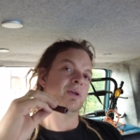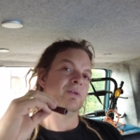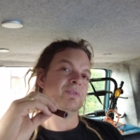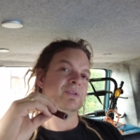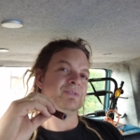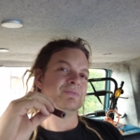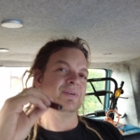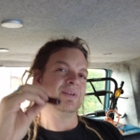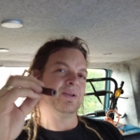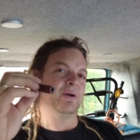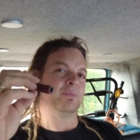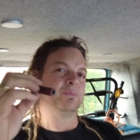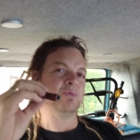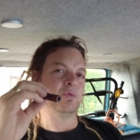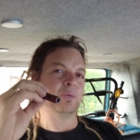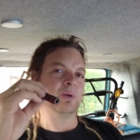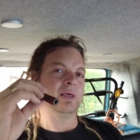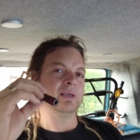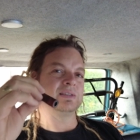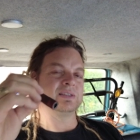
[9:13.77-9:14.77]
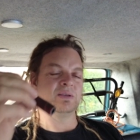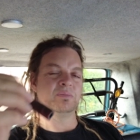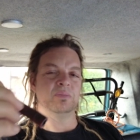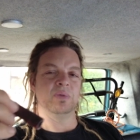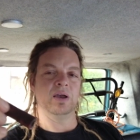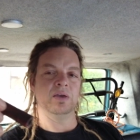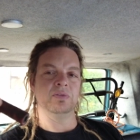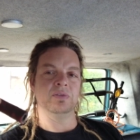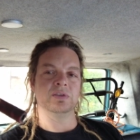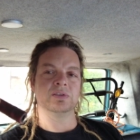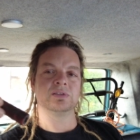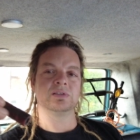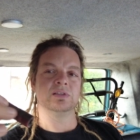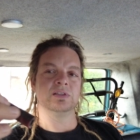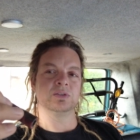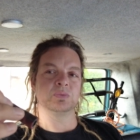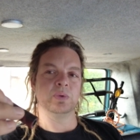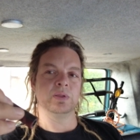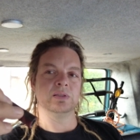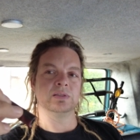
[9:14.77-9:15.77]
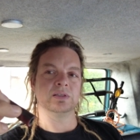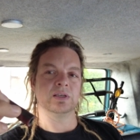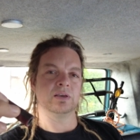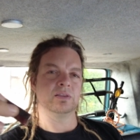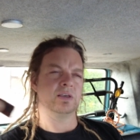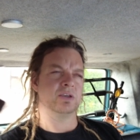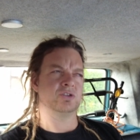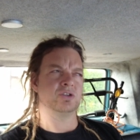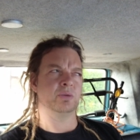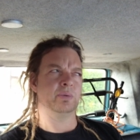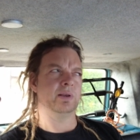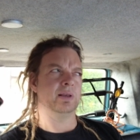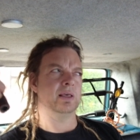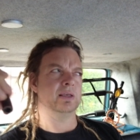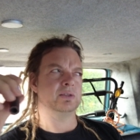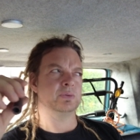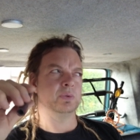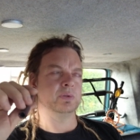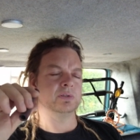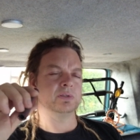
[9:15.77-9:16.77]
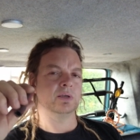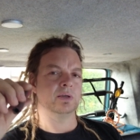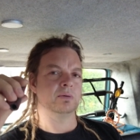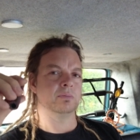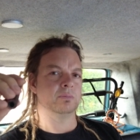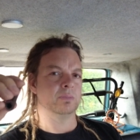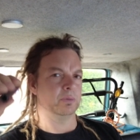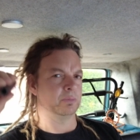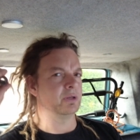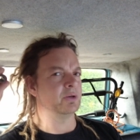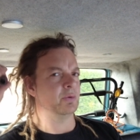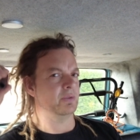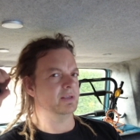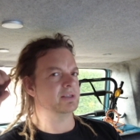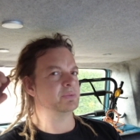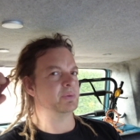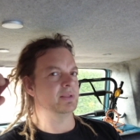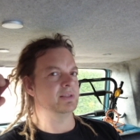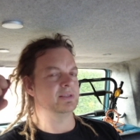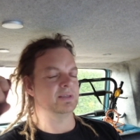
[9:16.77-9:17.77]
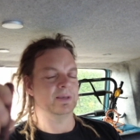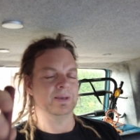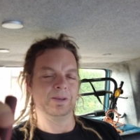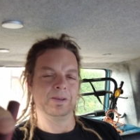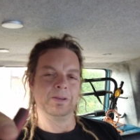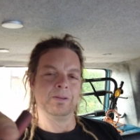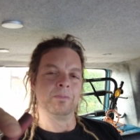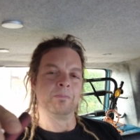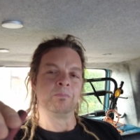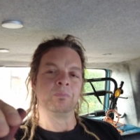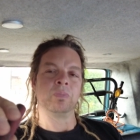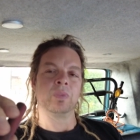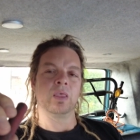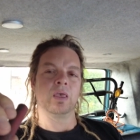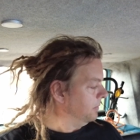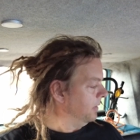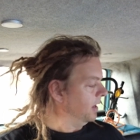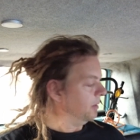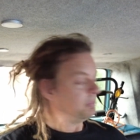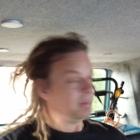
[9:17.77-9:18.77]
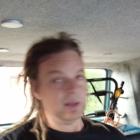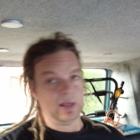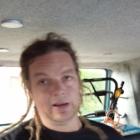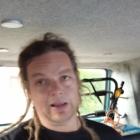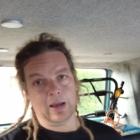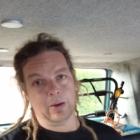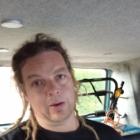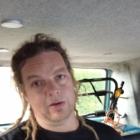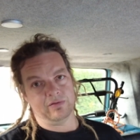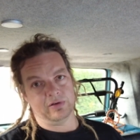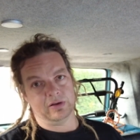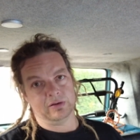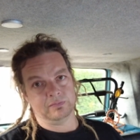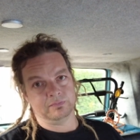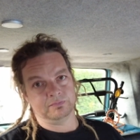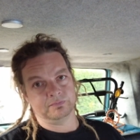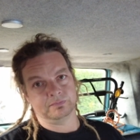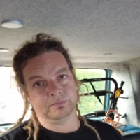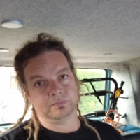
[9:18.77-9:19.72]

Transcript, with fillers: previous video. I'm replacing mine this this winter. That should have been last winter. I'm going to do it this winter. My plan, however,